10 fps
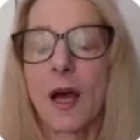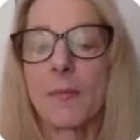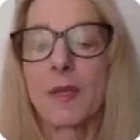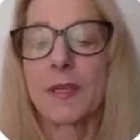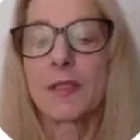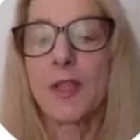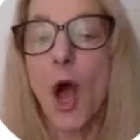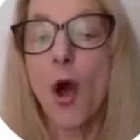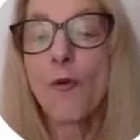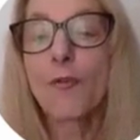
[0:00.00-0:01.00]
is the
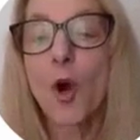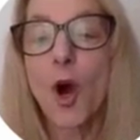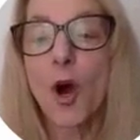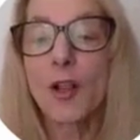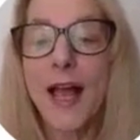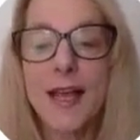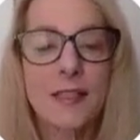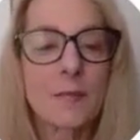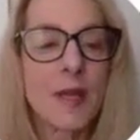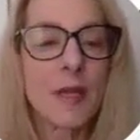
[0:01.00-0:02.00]
overall
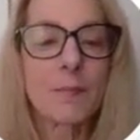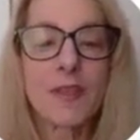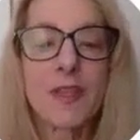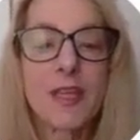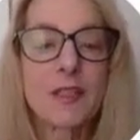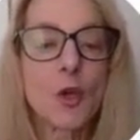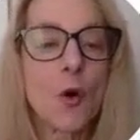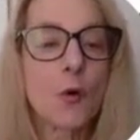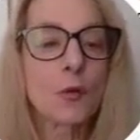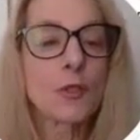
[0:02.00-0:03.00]
estimate. But these
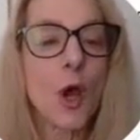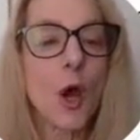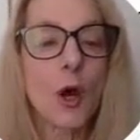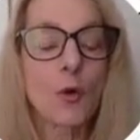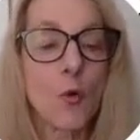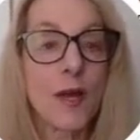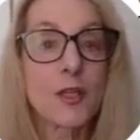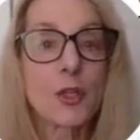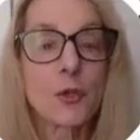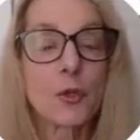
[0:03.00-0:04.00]
goals are going
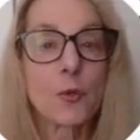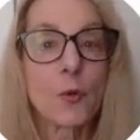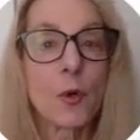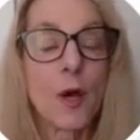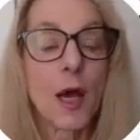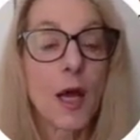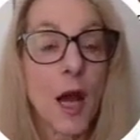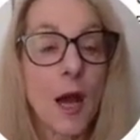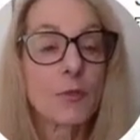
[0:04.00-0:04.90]
to come